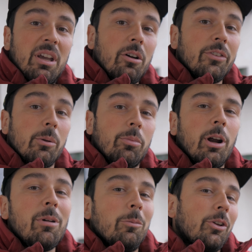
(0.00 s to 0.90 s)
Because the
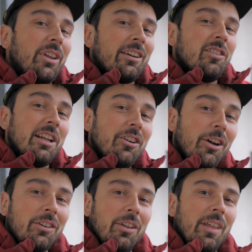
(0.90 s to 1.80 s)
problem was actually
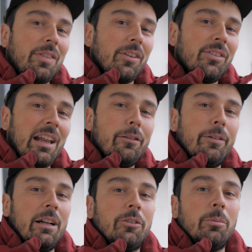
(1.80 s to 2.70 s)
not that the sail
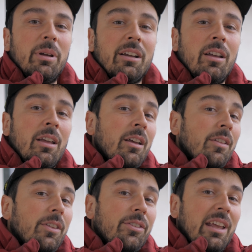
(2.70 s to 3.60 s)
felt too big.
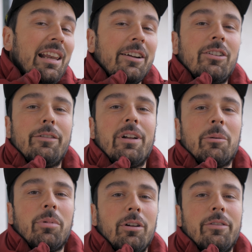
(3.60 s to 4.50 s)
The sail actually
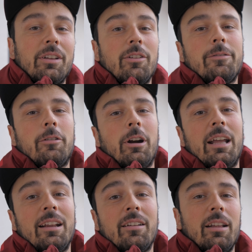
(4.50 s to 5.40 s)
felt perfect, the
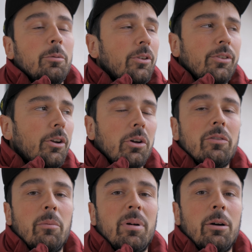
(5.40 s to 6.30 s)
4.8. It was not
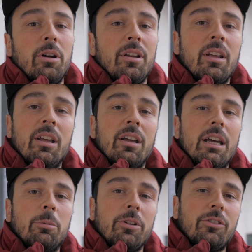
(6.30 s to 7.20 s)
overpowered.
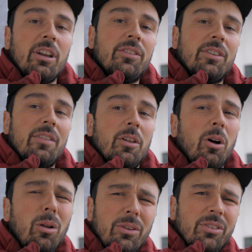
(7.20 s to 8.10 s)
It was just that the
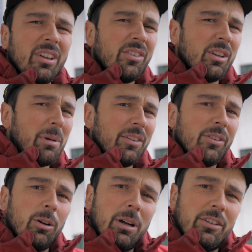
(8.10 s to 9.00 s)
whole system had
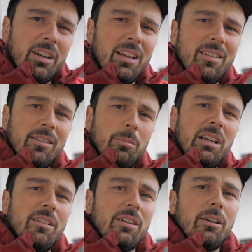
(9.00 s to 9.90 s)
so much
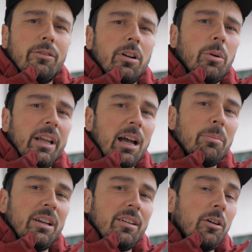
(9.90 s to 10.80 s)
instability of going
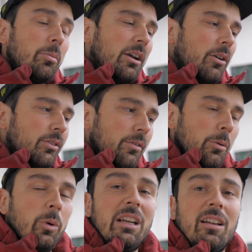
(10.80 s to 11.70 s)
up and down because of
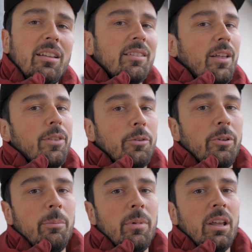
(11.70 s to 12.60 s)
the wind gust and the
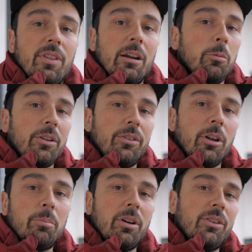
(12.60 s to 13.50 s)
trim that it was
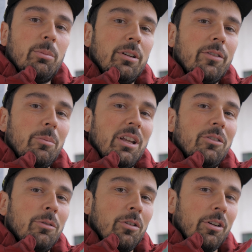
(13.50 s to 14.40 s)
not possible for me
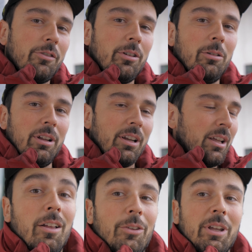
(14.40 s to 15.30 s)
to control it.
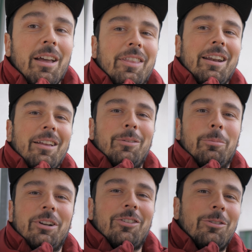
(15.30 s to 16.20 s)
So yeah, then I
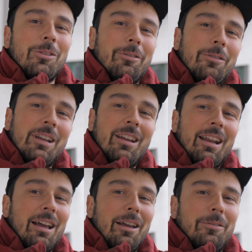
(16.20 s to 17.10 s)
switched to the fin,
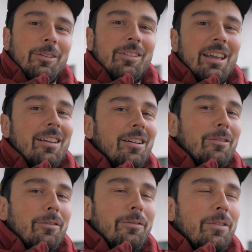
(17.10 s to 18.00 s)
and I have to say,
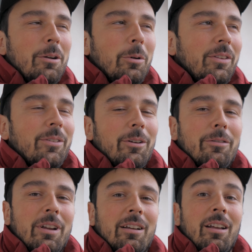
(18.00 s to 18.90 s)
fin
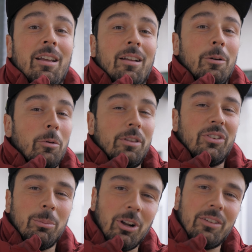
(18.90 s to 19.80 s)
windsurfing with
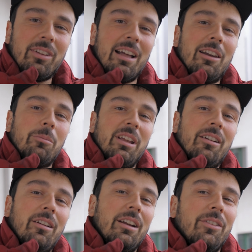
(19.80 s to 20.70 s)
small slalom
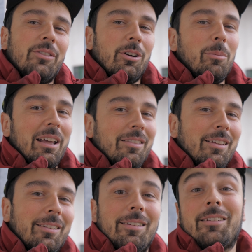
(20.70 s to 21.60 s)
gear in a storm like
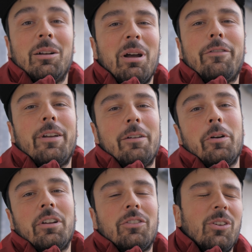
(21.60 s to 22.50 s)
this is still my
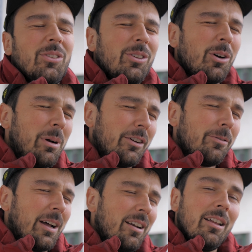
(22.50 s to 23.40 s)
favorite. Just so much
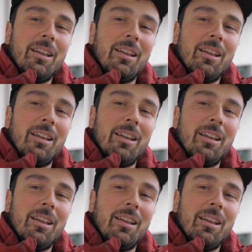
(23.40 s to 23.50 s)
fun.